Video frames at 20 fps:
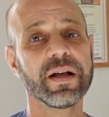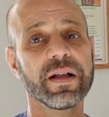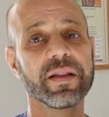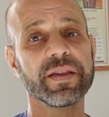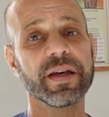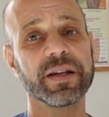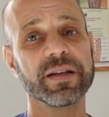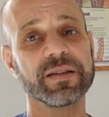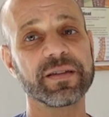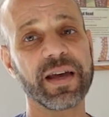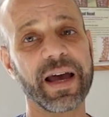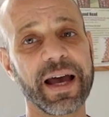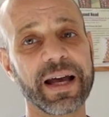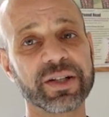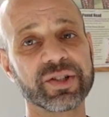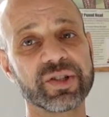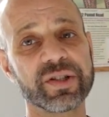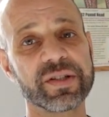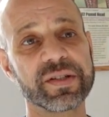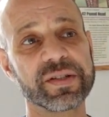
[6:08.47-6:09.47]
that
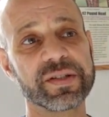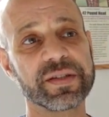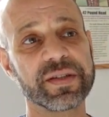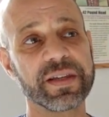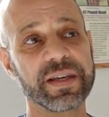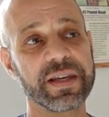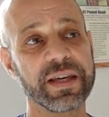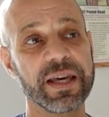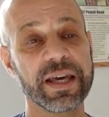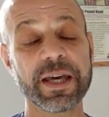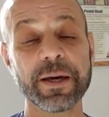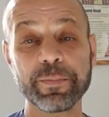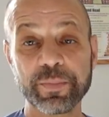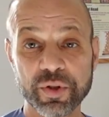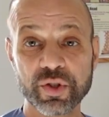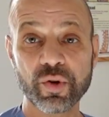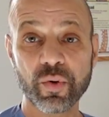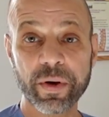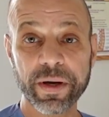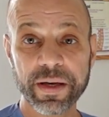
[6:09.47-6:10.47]
attaches the
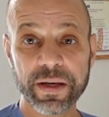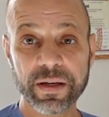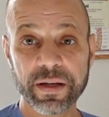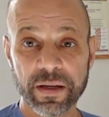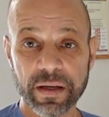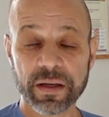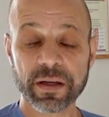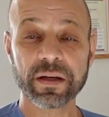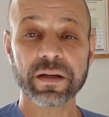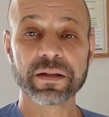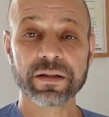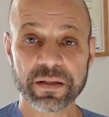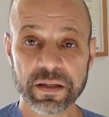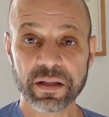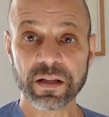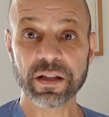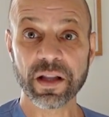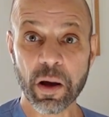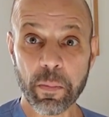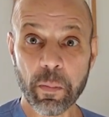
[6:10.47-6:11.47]
hip joint to
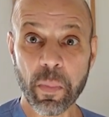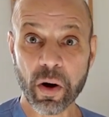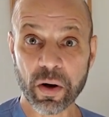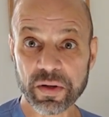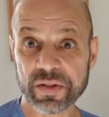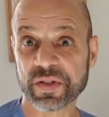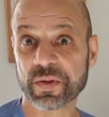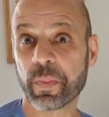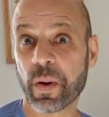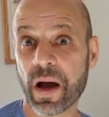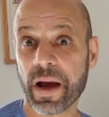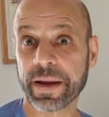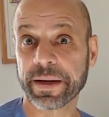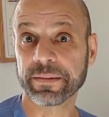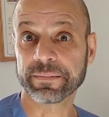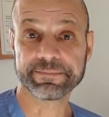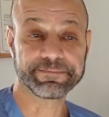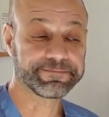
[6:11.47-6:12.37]
the lumbar spine.